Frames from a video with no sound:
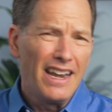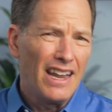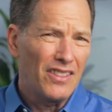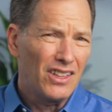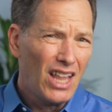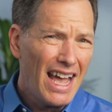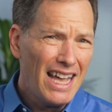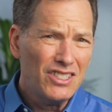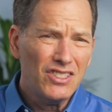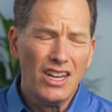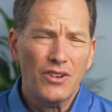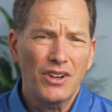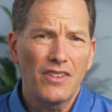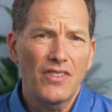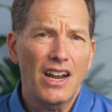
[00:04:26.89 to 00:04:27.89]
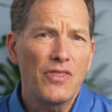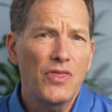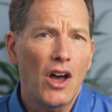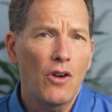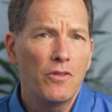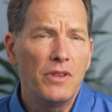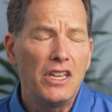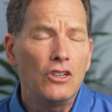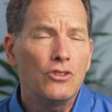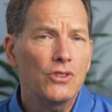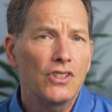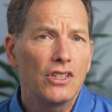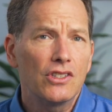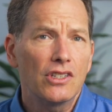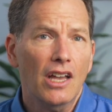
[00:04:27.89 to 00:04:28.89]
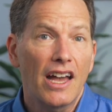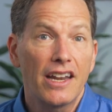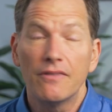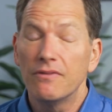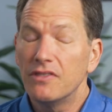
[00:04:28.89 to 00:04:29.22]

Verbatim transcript: Now, the last area that I thought would be interesting to kind